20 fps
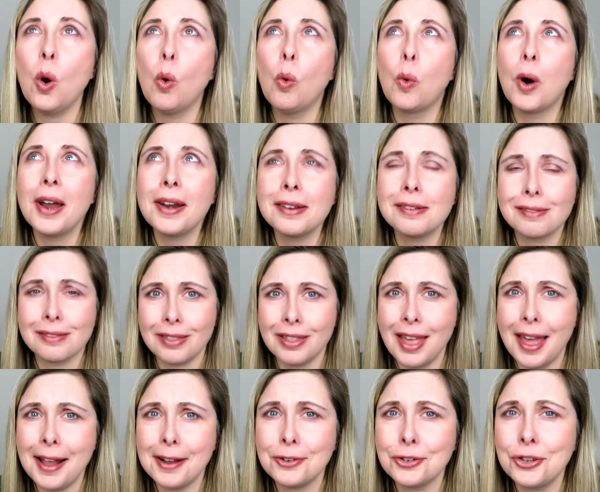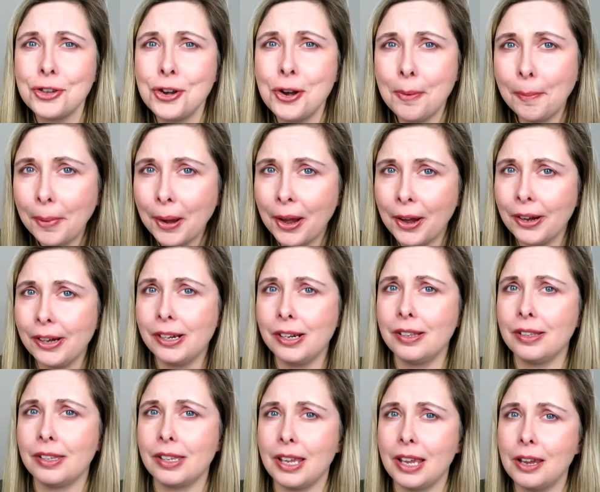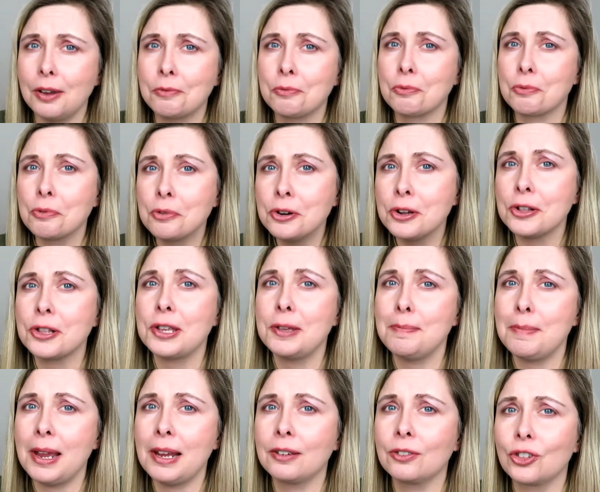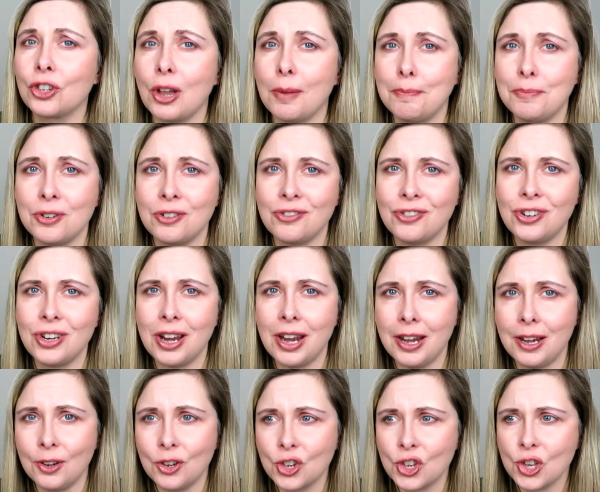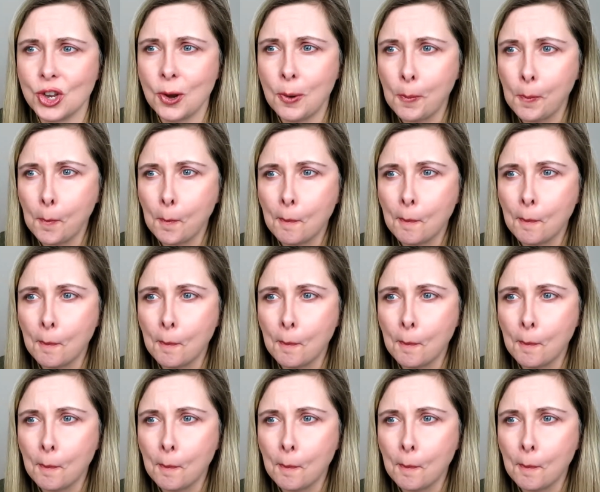What it lacks in appearance, it really makes up in taste.